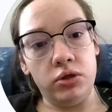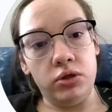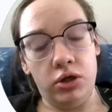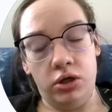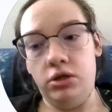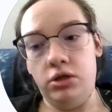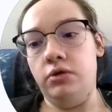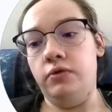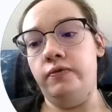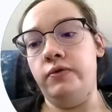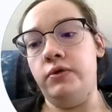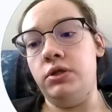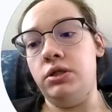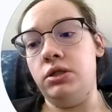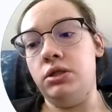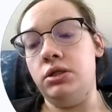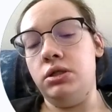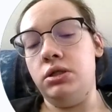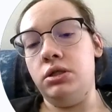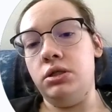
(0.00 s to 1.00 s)

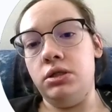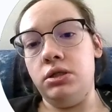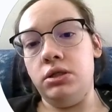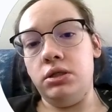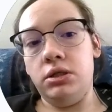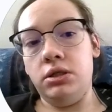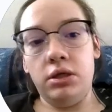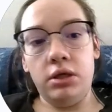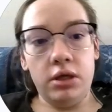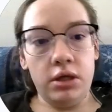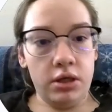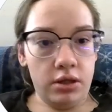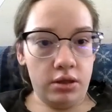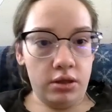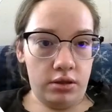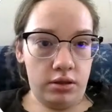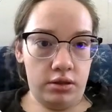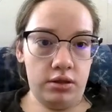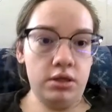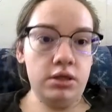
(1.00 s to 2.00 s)
curved
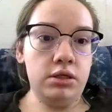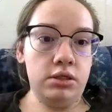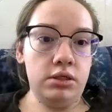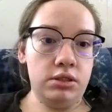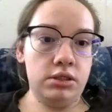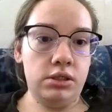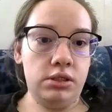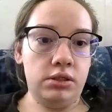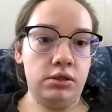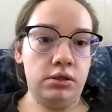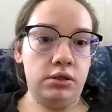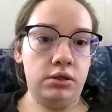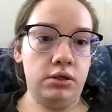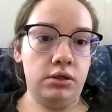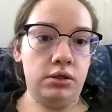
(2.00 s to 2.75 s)
things,